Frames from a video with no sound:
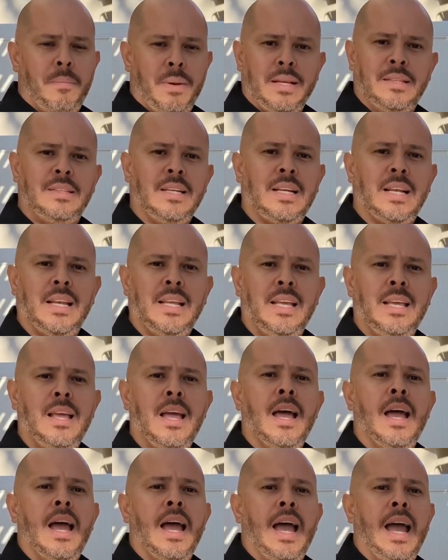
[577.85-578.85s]

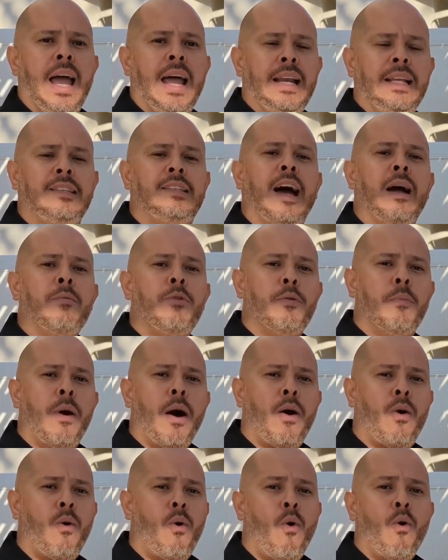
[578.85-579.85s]
basically anytime you
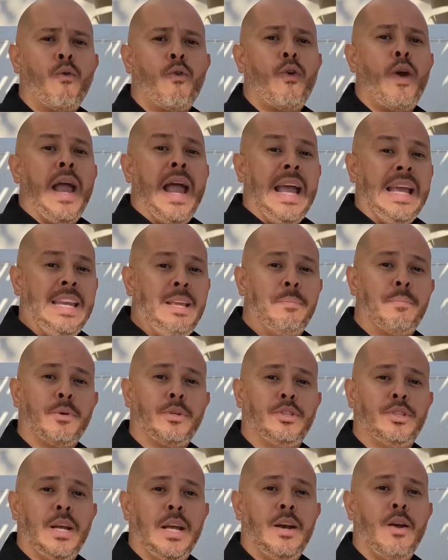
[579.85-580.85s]
borrow over
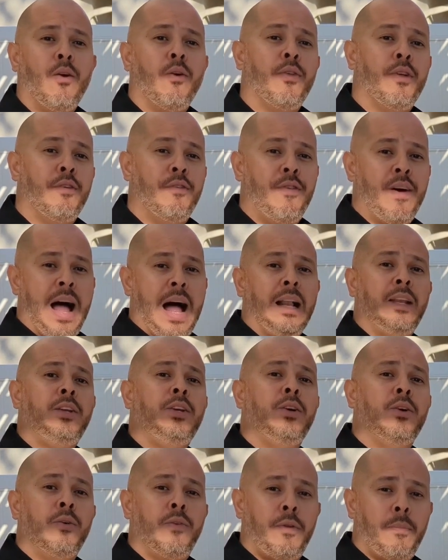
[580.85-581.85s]
80% of the
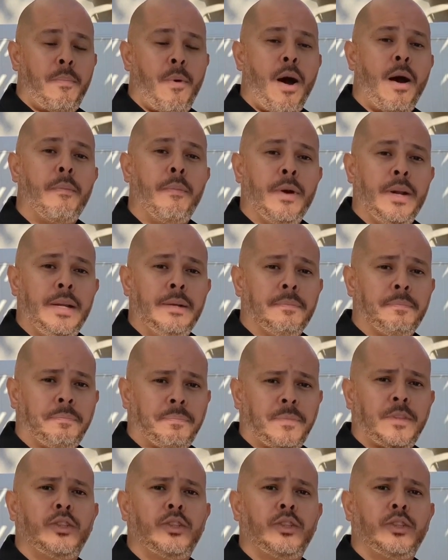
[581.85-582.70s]
value of the property,